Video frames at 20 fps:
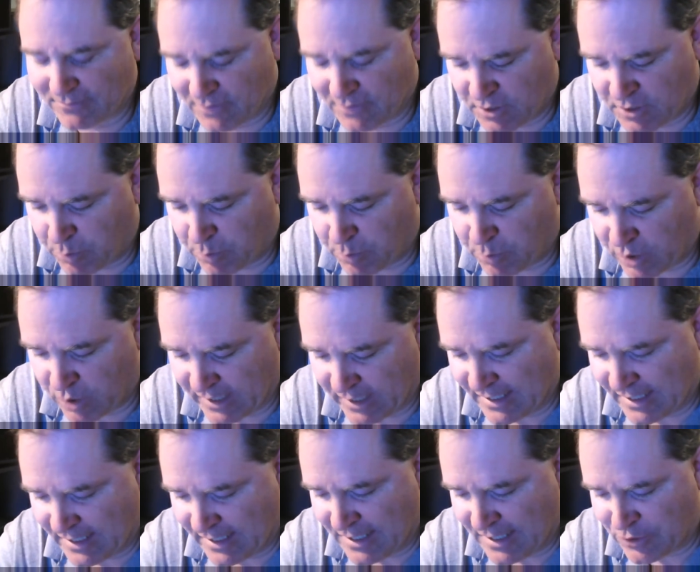to put
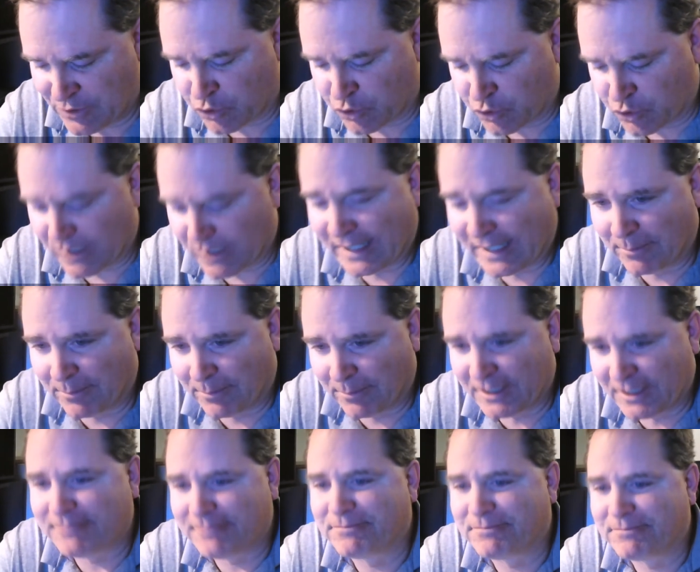in his dream
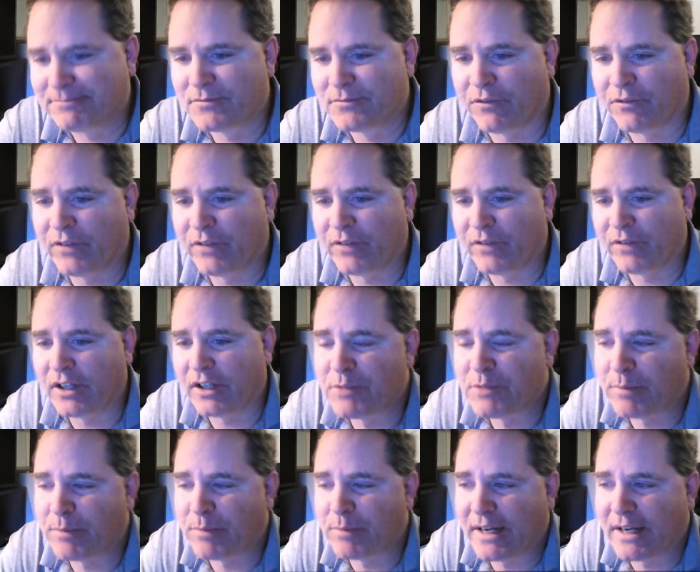to fill up
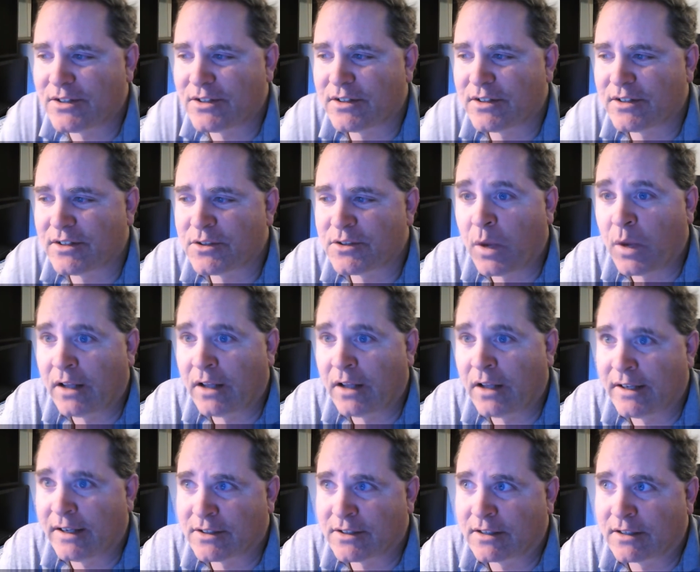space as well
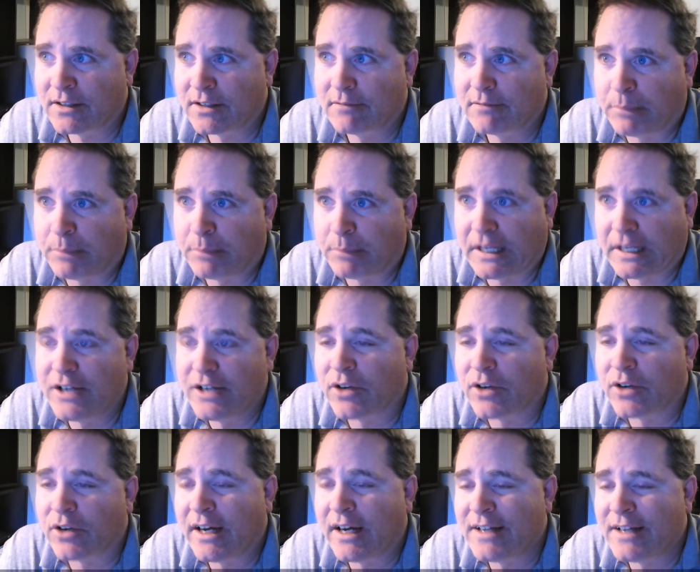as
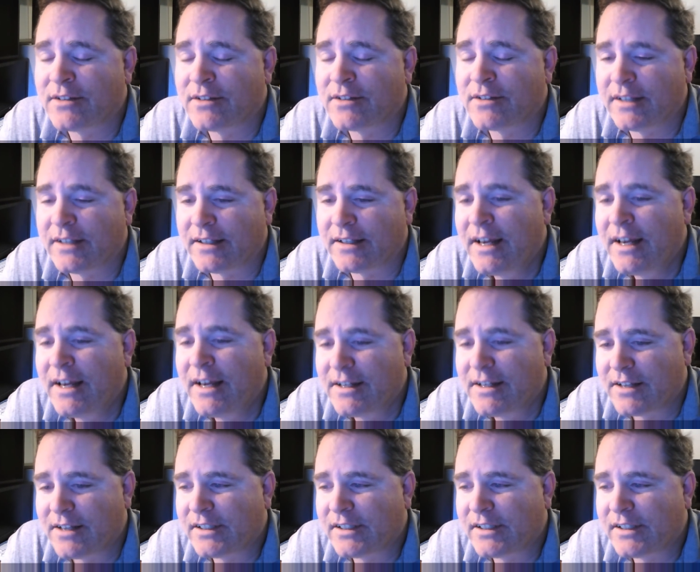plagiarize the
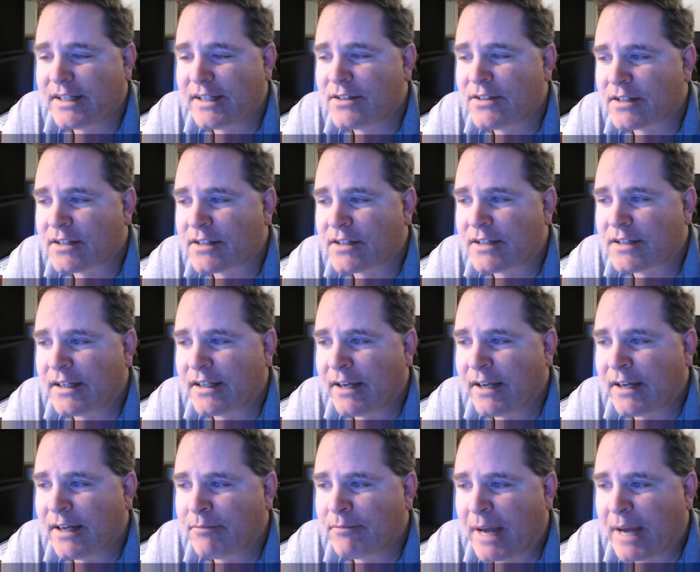
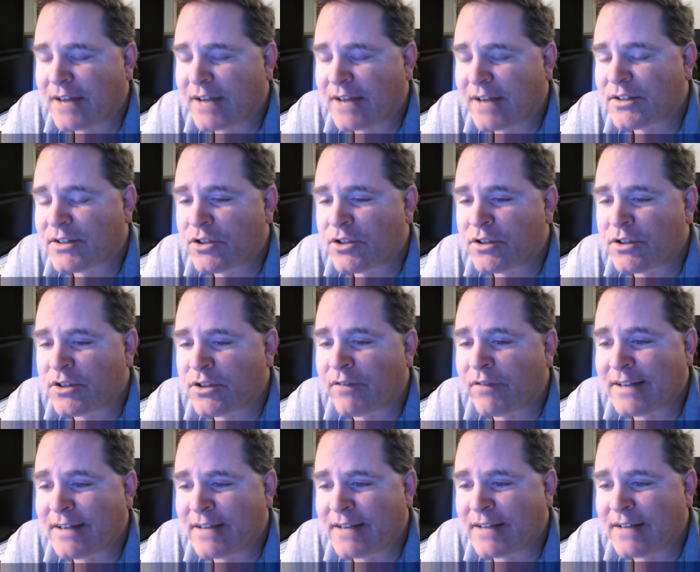1769 passages of
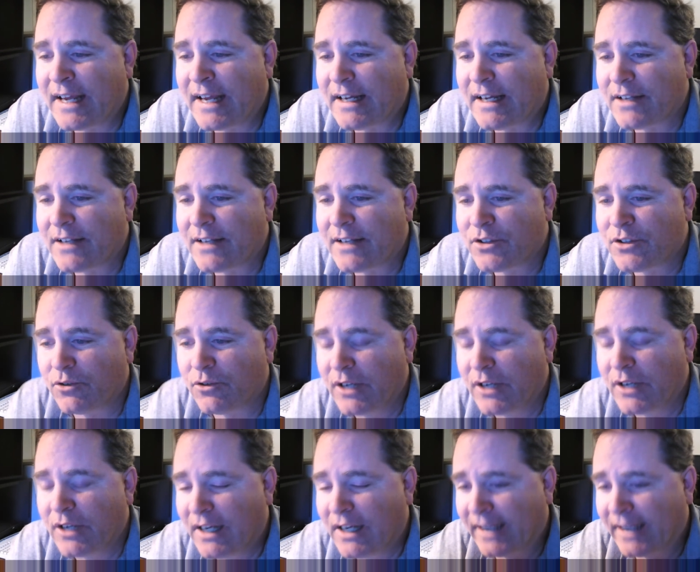Isaiah
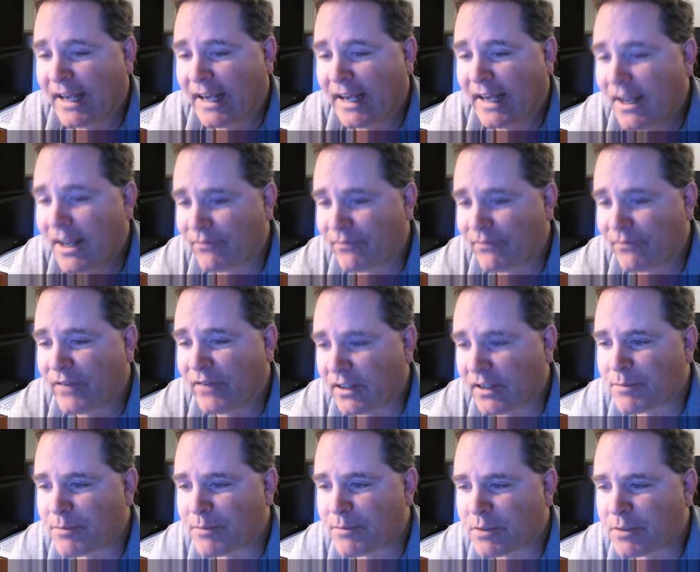to again fill
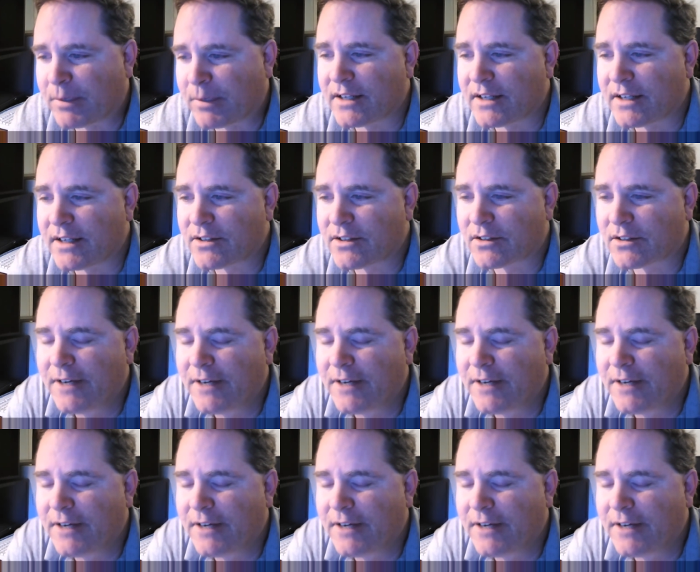up space